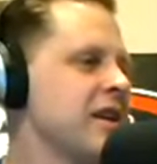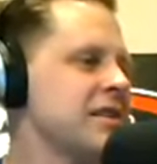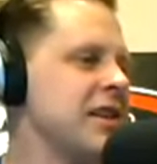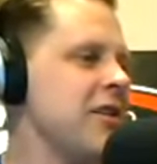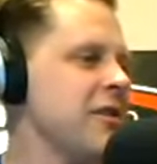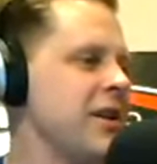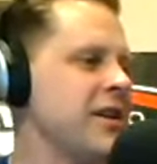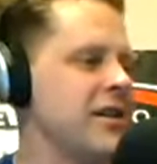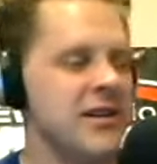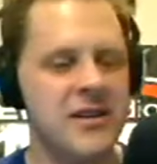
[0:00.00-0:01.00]
Terry,
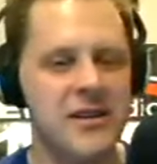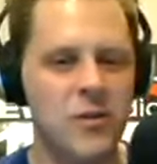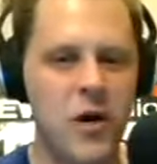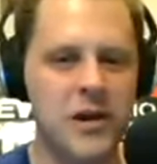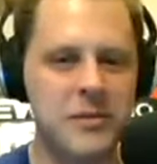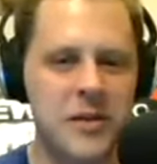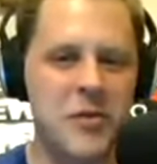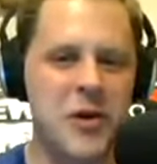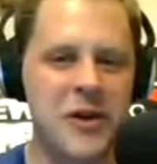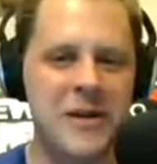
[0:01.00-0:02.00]
welcome to the
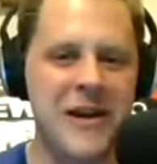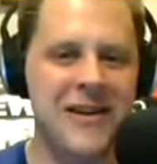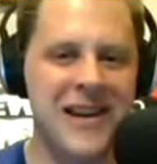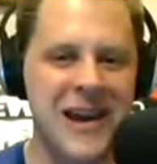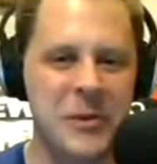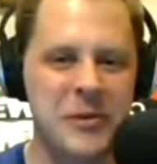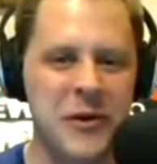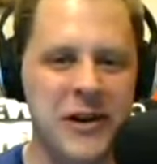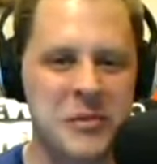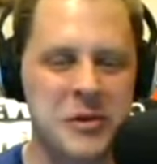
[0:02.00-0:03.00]
program. How can I help you on
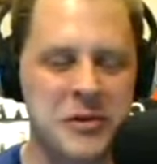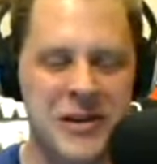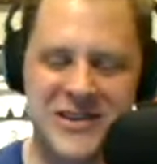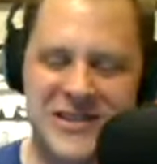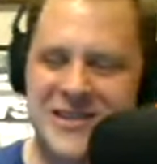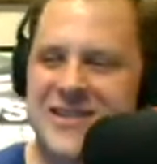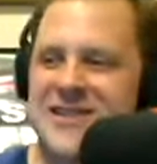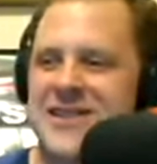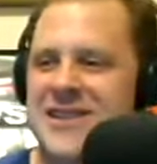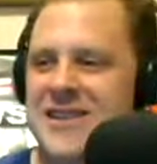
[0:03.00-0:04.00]
Compute This?
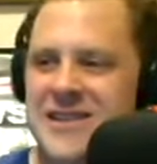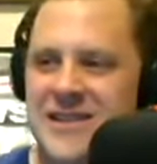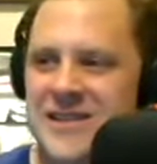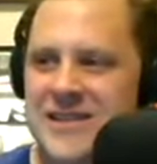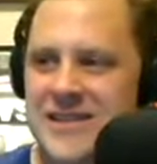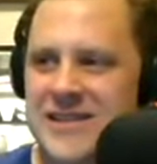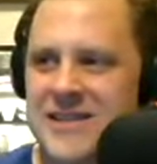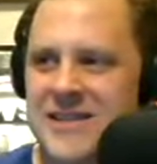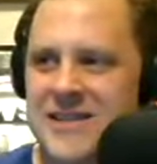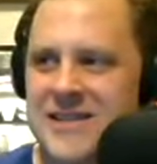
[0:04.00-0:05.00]
Good morning. My wife
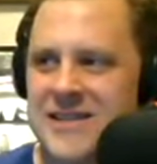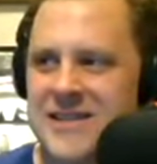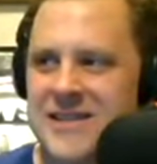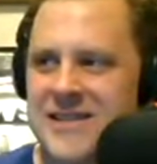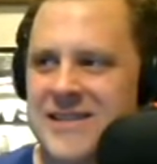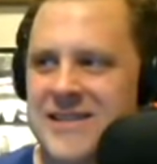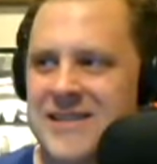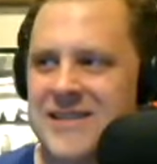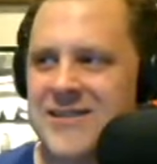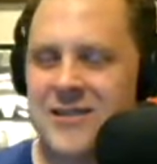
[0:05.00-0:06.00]
loves your show.
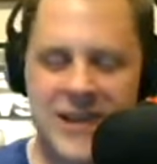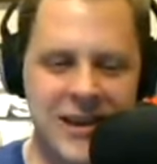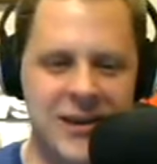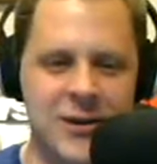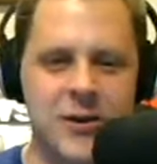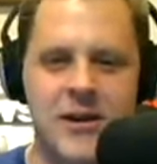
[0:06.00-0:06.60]
Well, thank you.